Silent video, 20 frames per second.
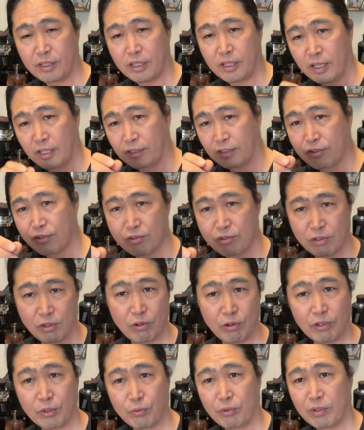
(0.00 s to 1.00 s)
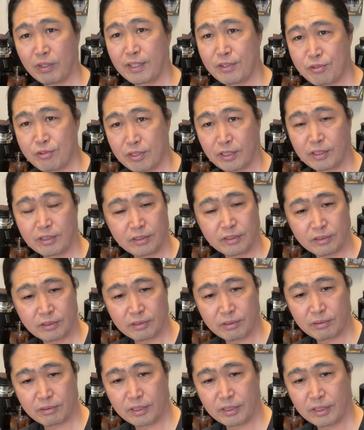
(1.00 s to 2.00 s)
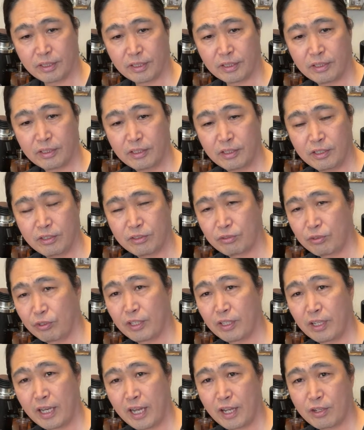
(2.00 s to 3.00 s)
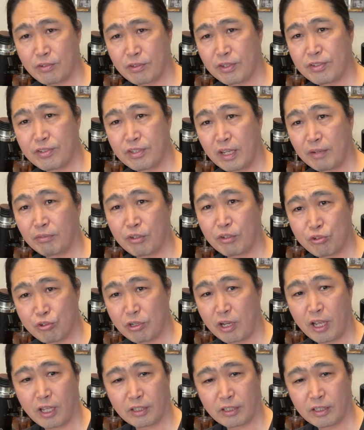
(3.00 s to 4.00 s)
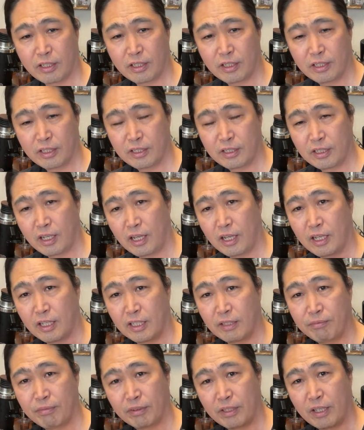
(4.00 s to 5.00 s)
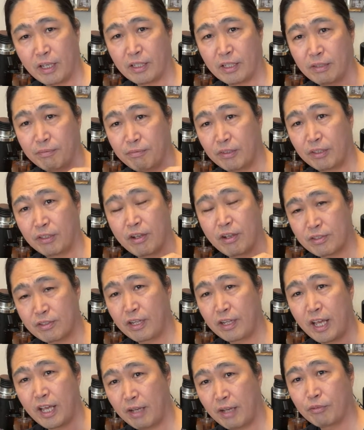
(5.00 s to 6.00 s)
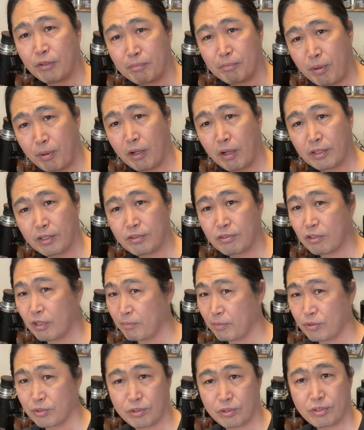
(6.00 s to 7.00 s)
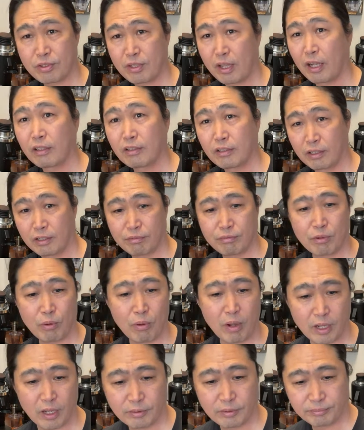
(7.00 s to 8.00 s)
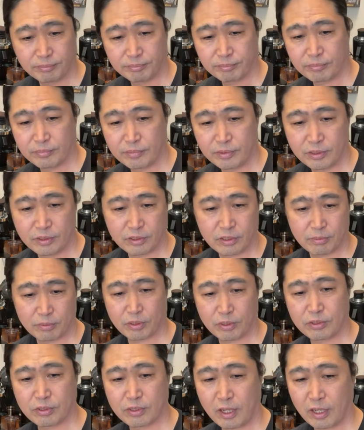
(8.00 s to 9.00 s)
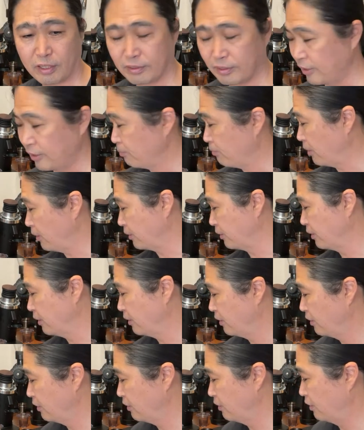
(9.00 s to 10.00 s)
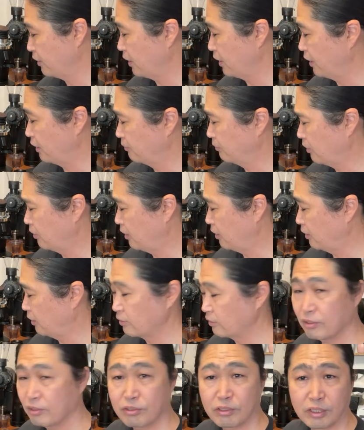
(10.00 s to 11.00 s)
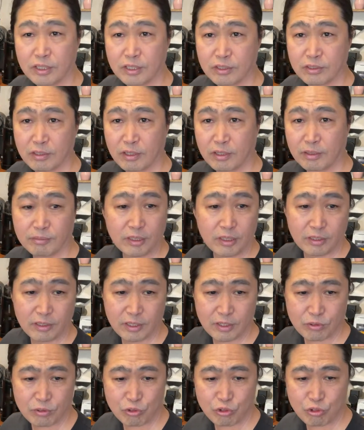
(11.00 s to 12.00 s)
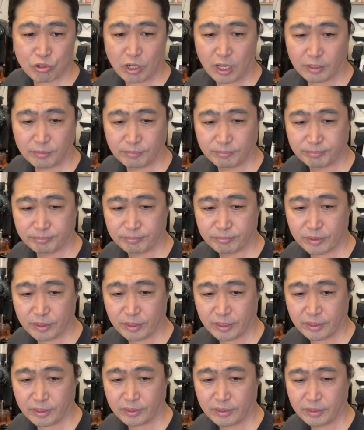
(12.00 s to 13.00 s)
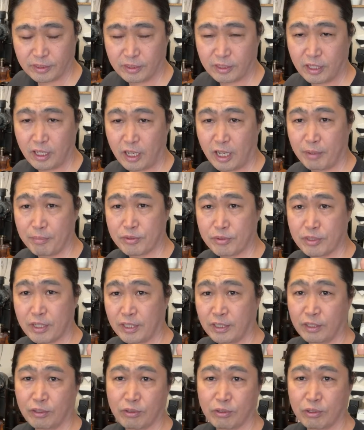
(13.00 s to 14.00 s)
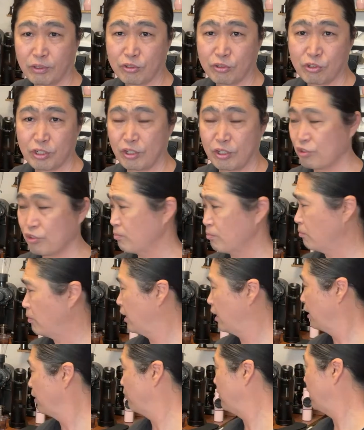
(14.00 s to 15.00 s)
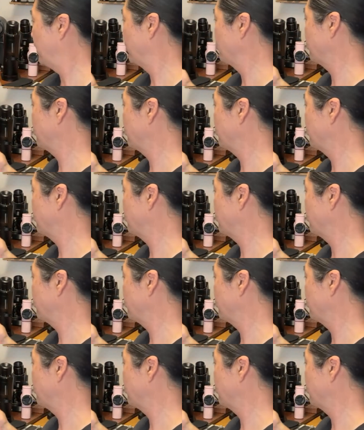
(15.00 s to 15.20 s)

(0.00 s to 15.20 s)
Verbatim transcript: and then slowly release it, okay? So you can actually save the shot. Uh, if, there, if it doesn't have the puck, it's gonna be just stuck there for a while just stuck there. But again, uh, this is a you know decent shot. Okay, obviously I need to change my grind